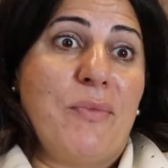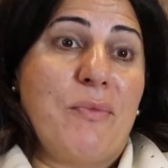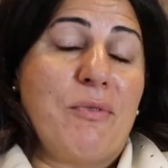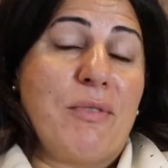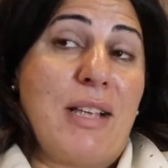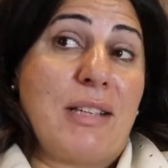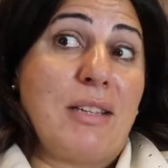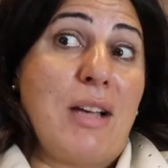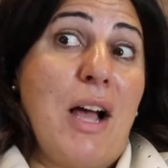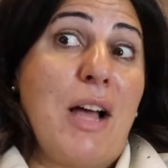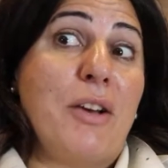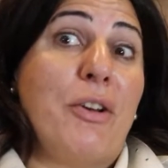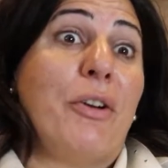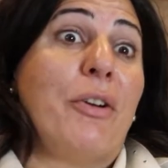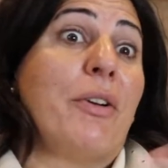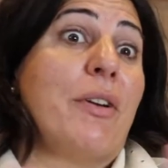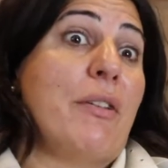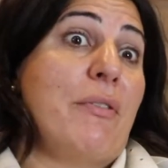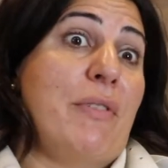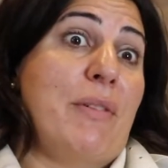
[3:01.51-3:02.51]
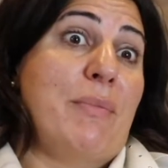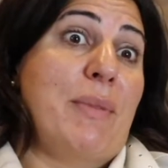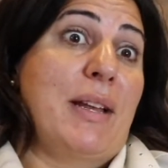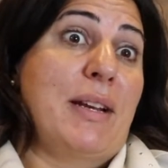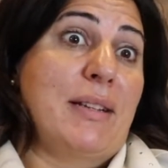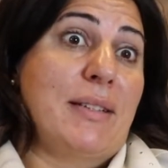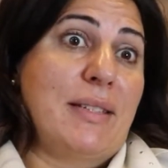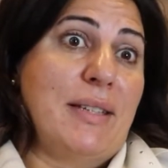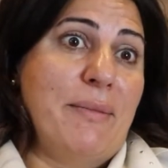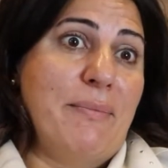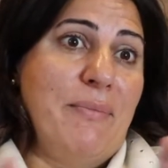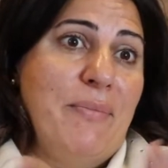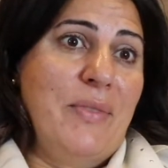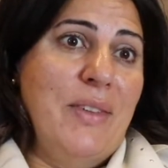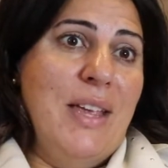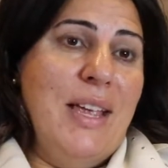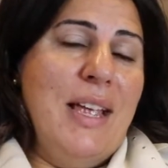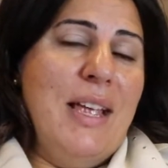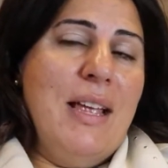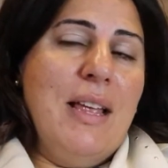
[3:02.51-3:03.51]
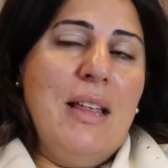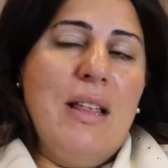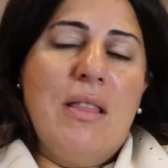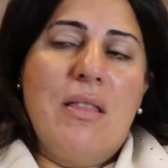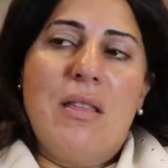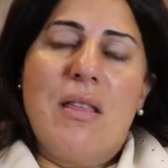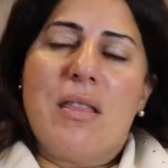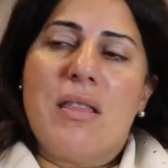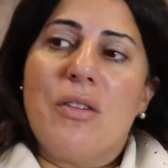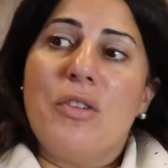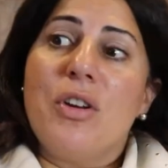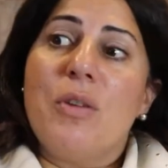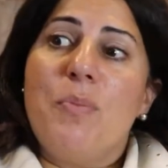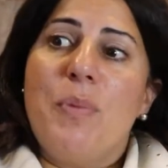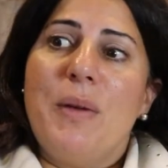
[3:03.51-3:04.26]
That's unheard of in medicine. The third